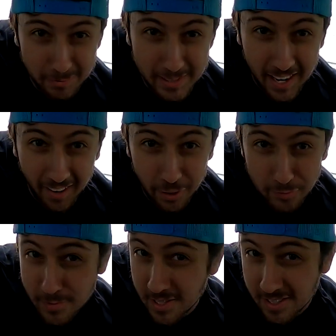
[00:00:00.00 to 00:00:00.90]
could be down there
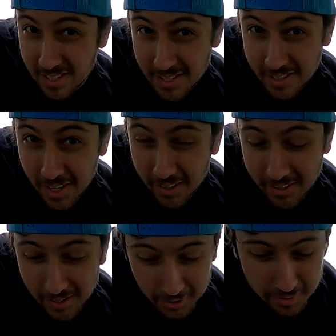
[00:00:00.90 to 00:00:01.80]
from 6 years ago,
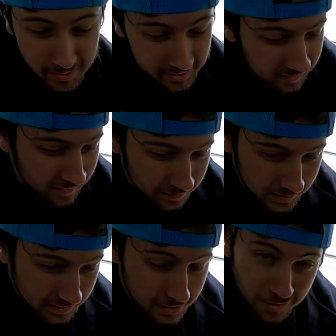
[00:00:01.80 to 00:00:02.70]
you know what I mean?
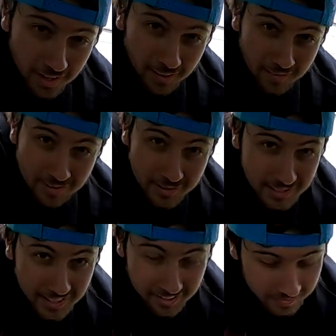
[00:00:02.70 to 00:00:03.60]
You don't know until you
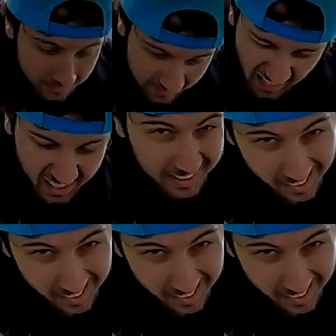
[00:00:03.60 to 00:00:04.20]
get it. Air